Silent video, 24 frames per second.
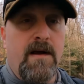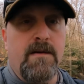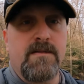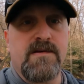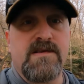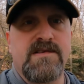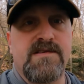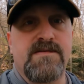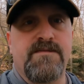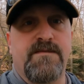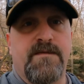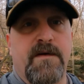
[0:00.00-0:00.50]
I
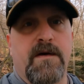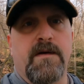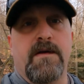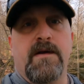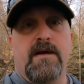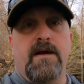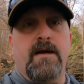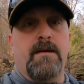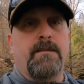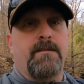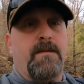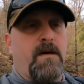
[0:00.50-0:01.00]
was
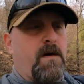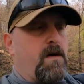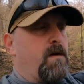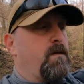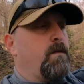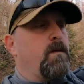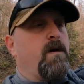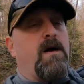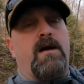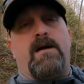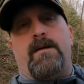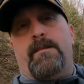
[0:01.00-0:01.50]
filling up our
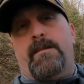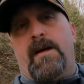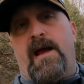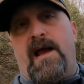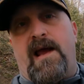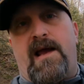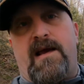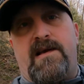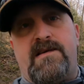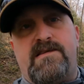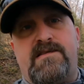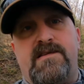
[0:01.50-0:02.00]
water
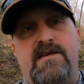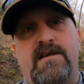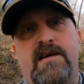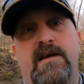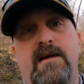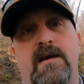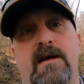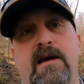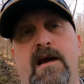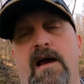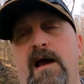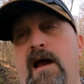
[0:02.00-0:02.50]
bags,
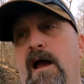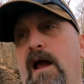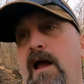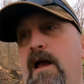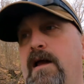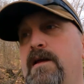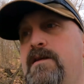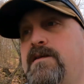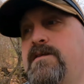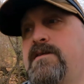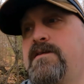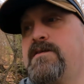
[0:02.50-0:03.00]

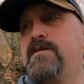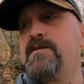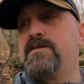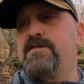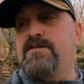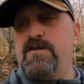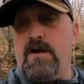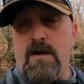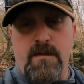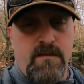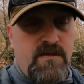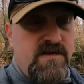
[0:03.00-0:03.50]

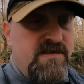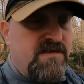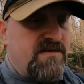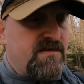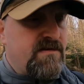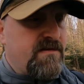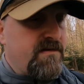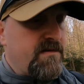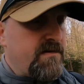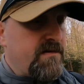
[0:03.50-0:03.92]
John was